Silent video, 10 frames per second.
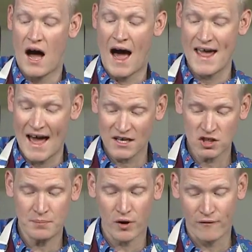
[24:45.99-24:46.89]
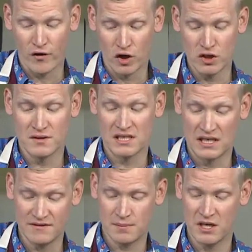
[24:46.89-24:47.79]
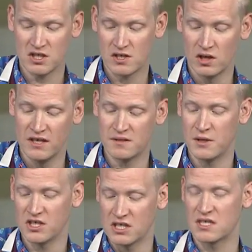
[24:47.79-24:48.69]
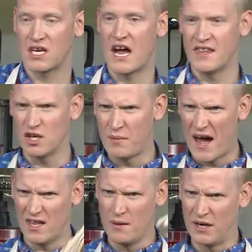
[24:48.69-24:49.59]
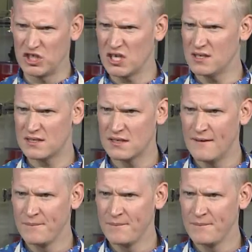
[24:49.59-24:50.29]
I actually prefer to use leaf spinach. So leaf spinach is the kind that you buy in the bunches.